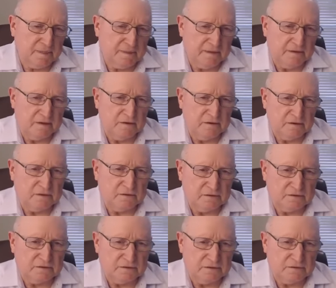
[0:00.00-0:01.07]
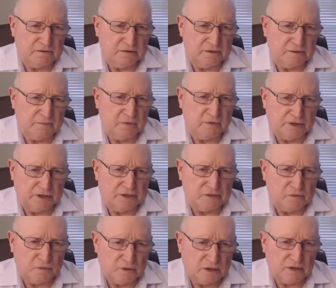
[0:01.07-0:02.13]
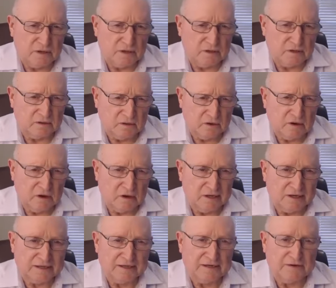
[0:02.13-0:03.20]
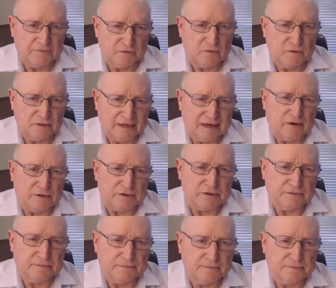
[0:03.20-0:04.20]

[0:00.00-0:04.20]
union employees work long, difficult hours,